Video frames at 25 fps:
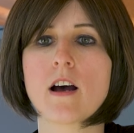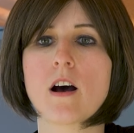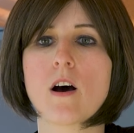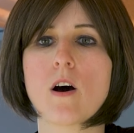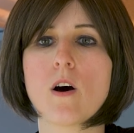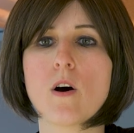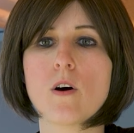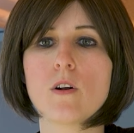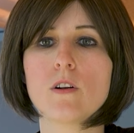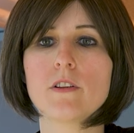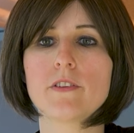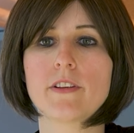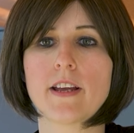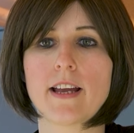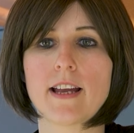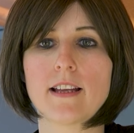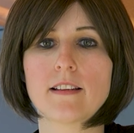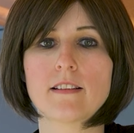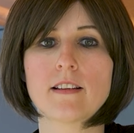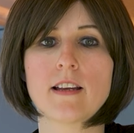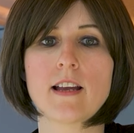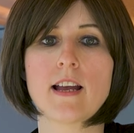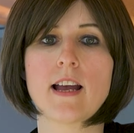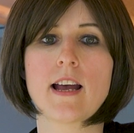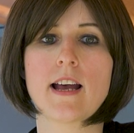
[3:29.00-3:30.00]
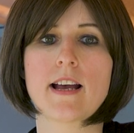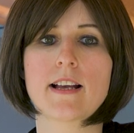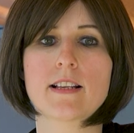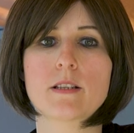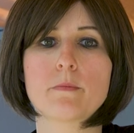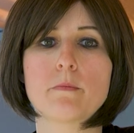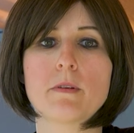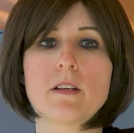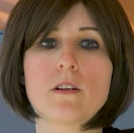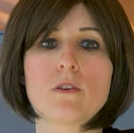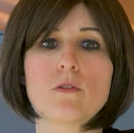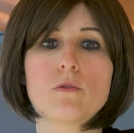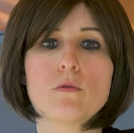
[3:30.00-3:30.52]
All that has
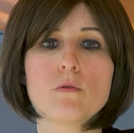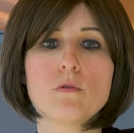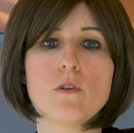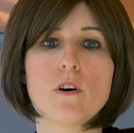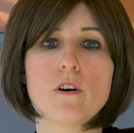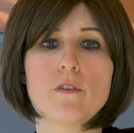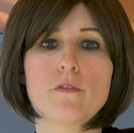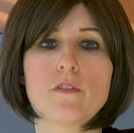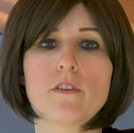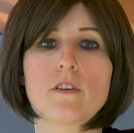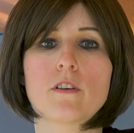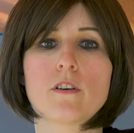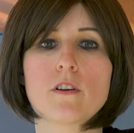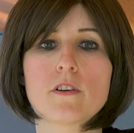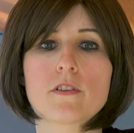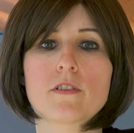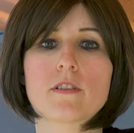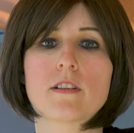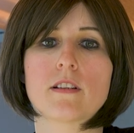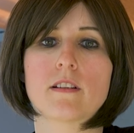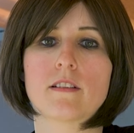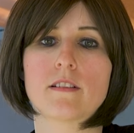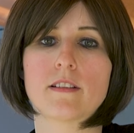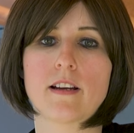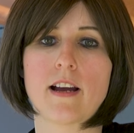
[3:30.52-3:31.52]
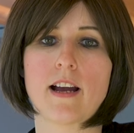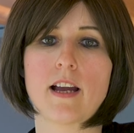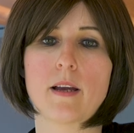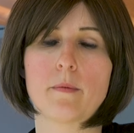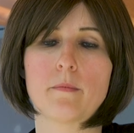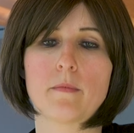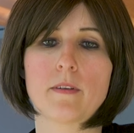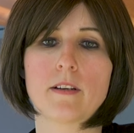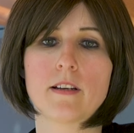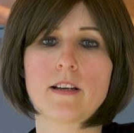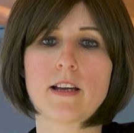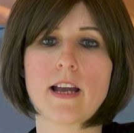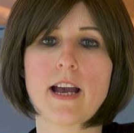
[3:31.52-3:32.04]
been too often lost in time,
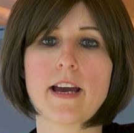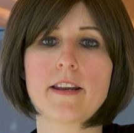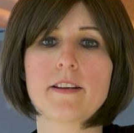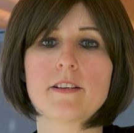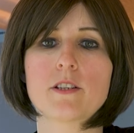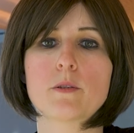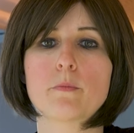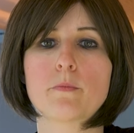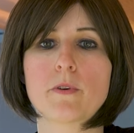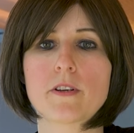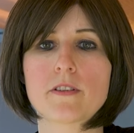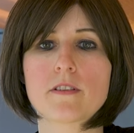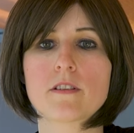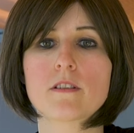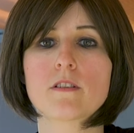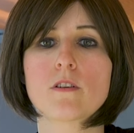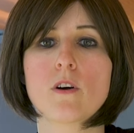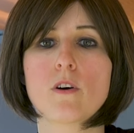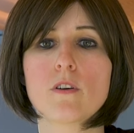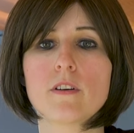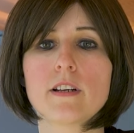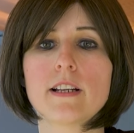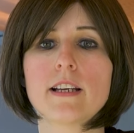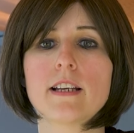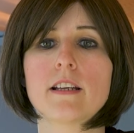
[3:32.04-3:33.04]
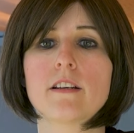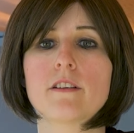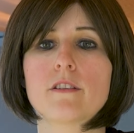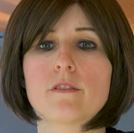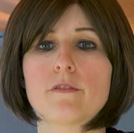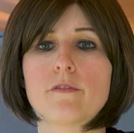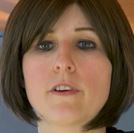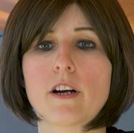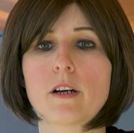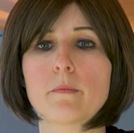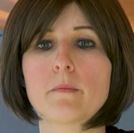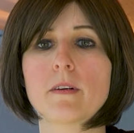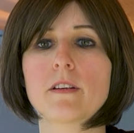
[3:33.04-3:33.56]
and is present only in the
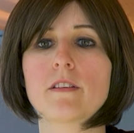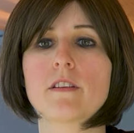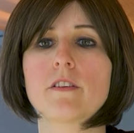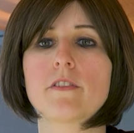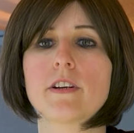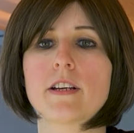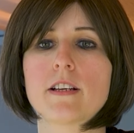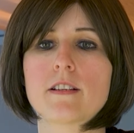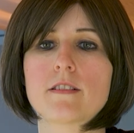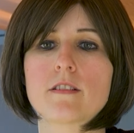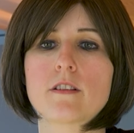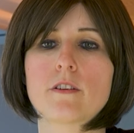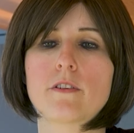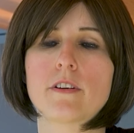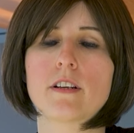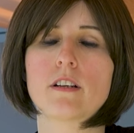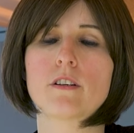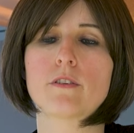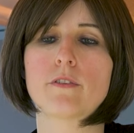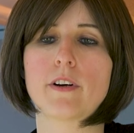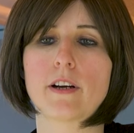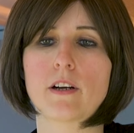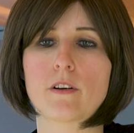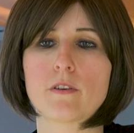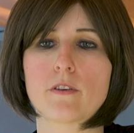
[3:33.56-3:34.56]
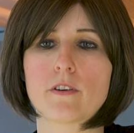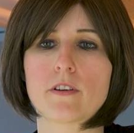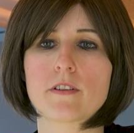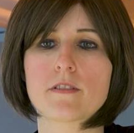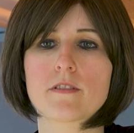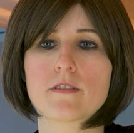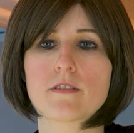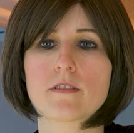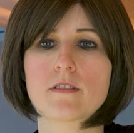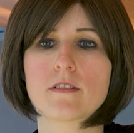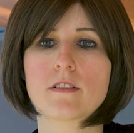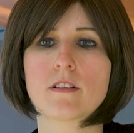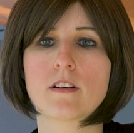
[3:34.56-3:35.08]
fragmentary historical
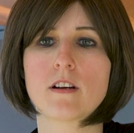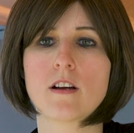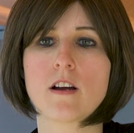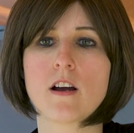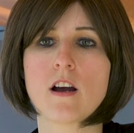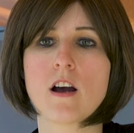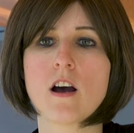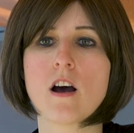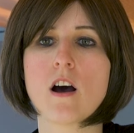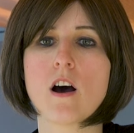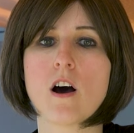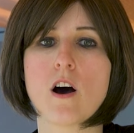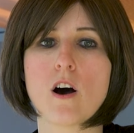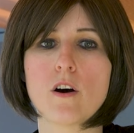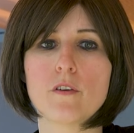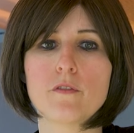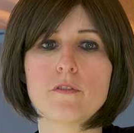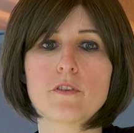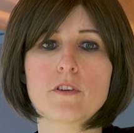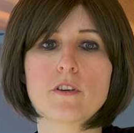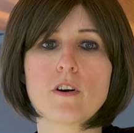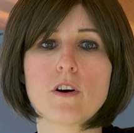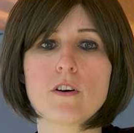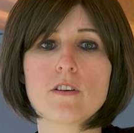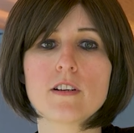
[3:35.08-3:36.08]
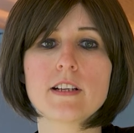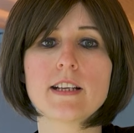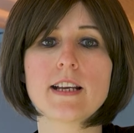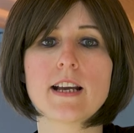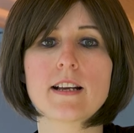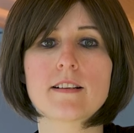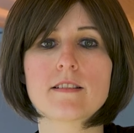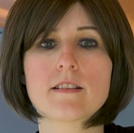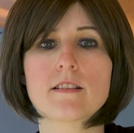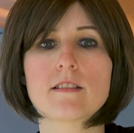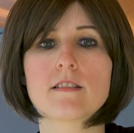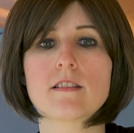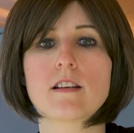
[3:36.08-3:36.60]
records, often only
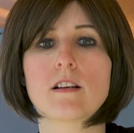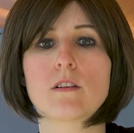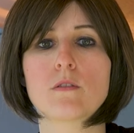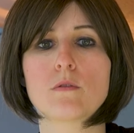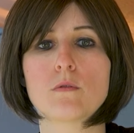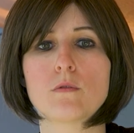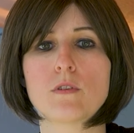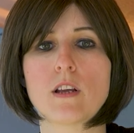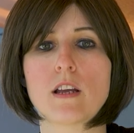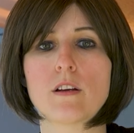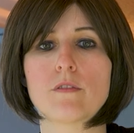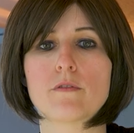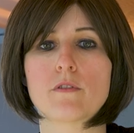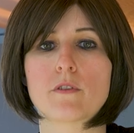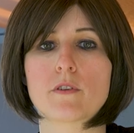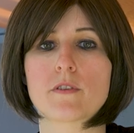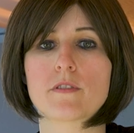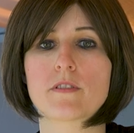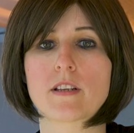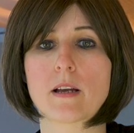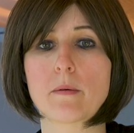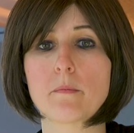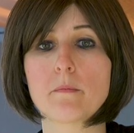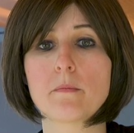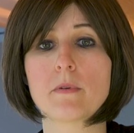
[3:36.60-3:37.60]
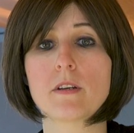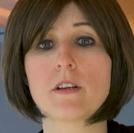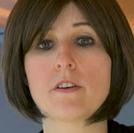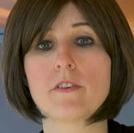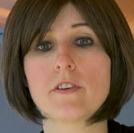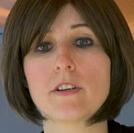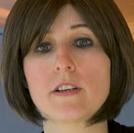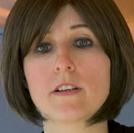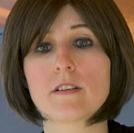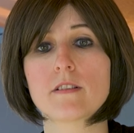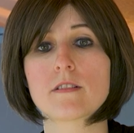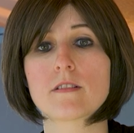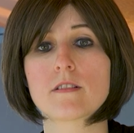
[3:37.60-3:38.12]
existing today for some
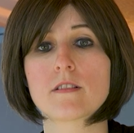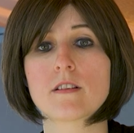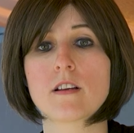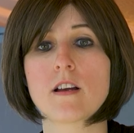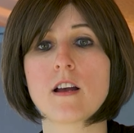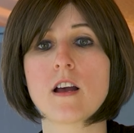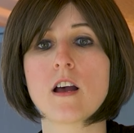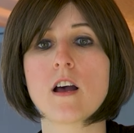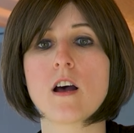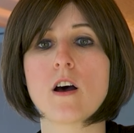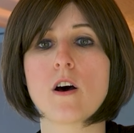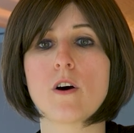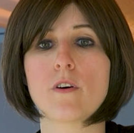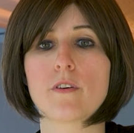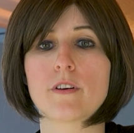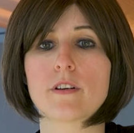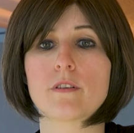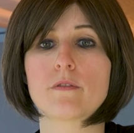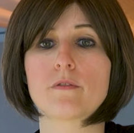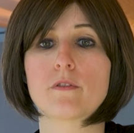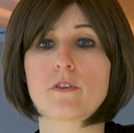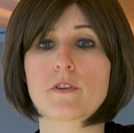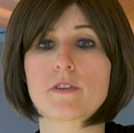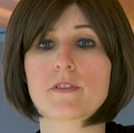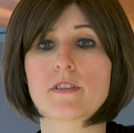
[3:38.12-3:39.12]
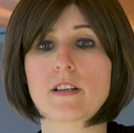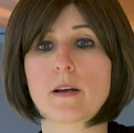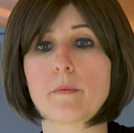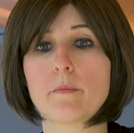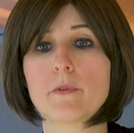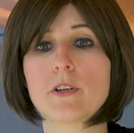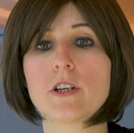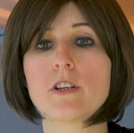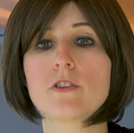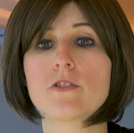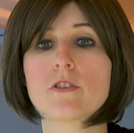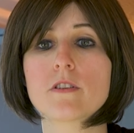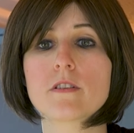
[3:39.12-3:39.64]
periods, only for some
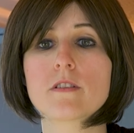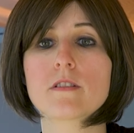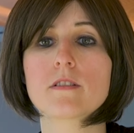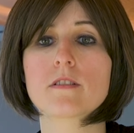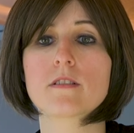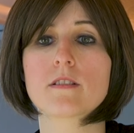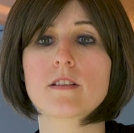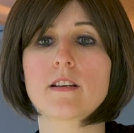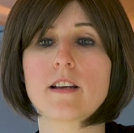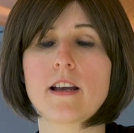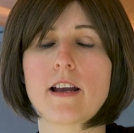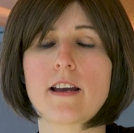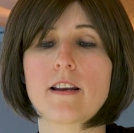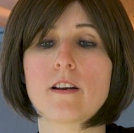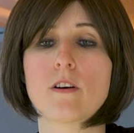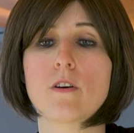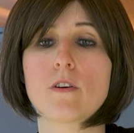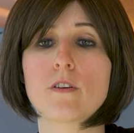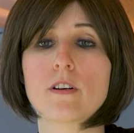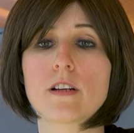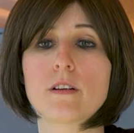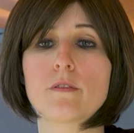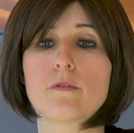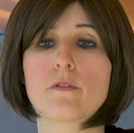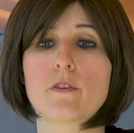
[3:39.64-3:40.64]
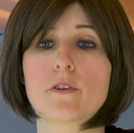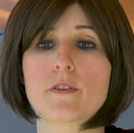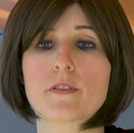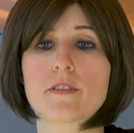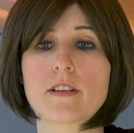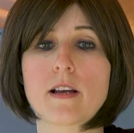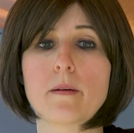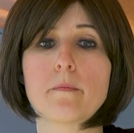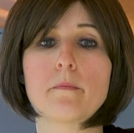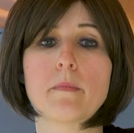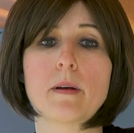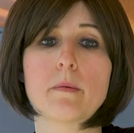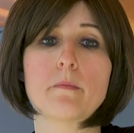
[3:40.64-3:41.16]
regions, and only for
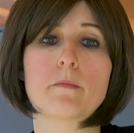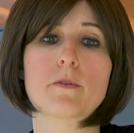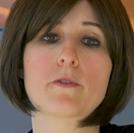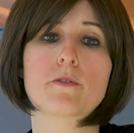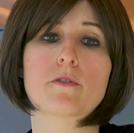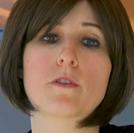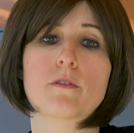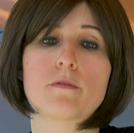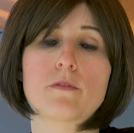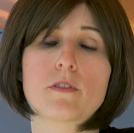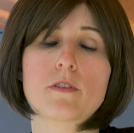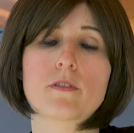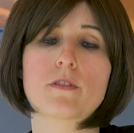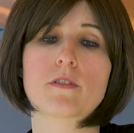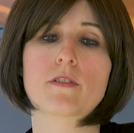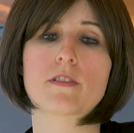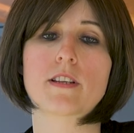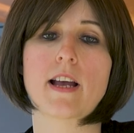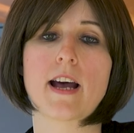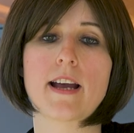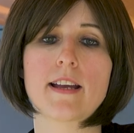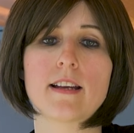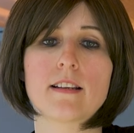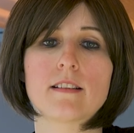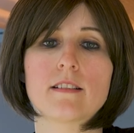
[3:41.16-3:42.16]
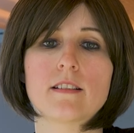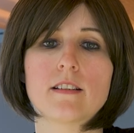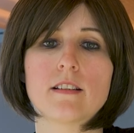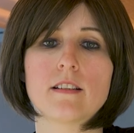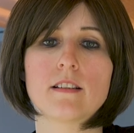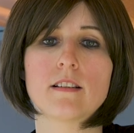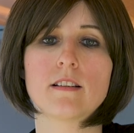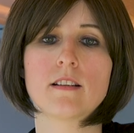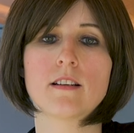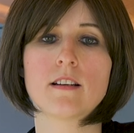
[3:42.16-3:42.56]
some members of the society.